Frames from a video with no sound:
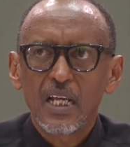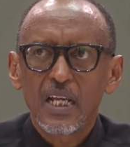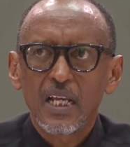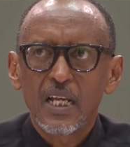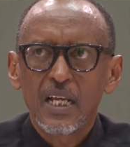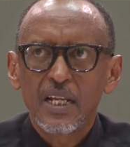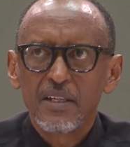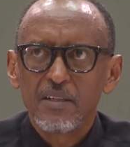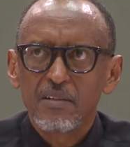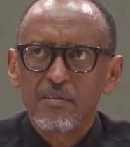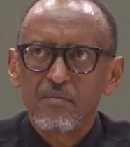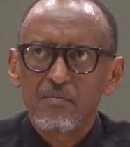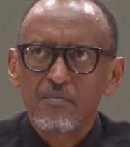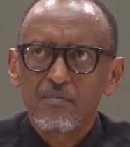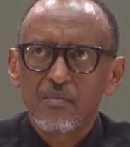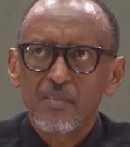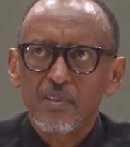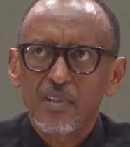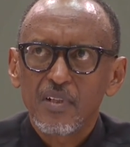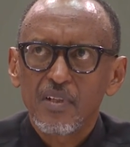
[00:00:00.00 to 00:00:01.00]
And
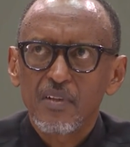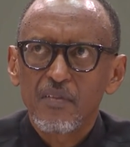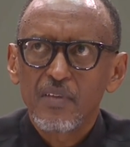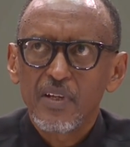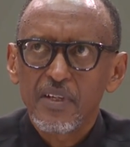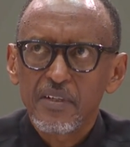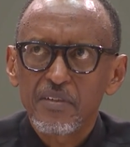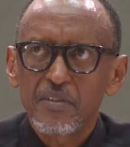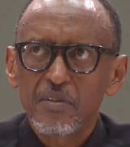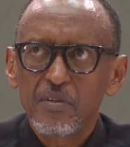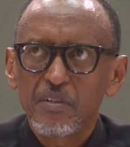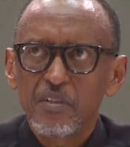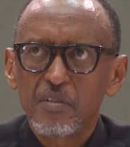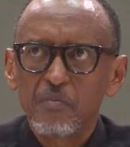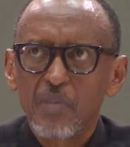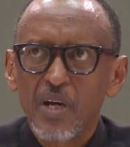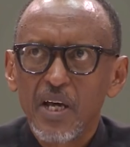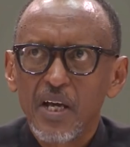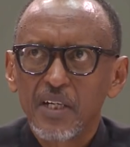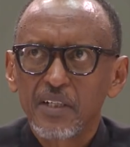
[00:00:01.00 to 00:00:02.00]
that is not
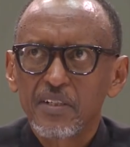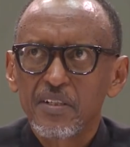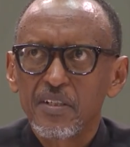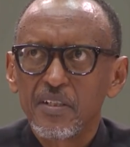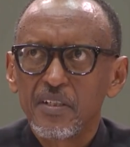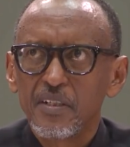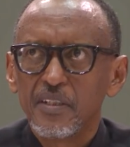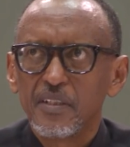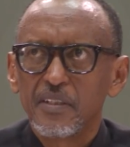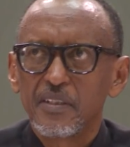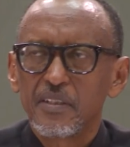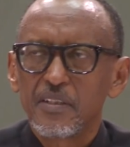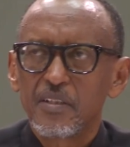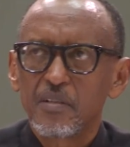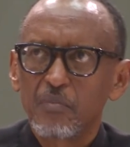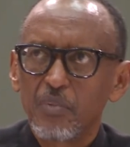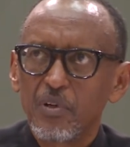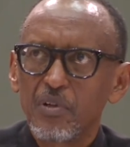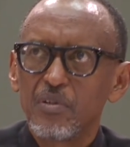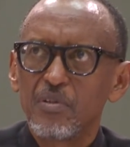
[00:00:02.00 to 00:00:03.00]
by accident, it's
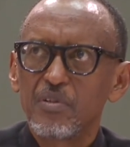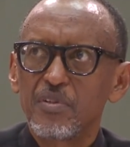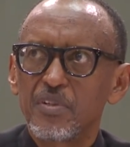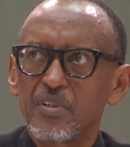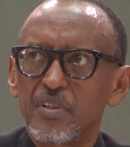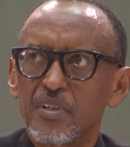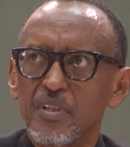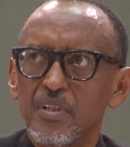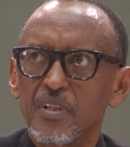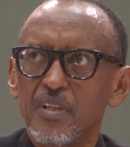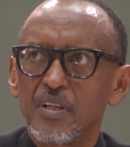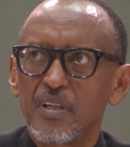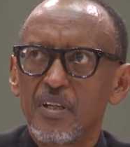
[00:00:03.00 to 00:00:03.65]
because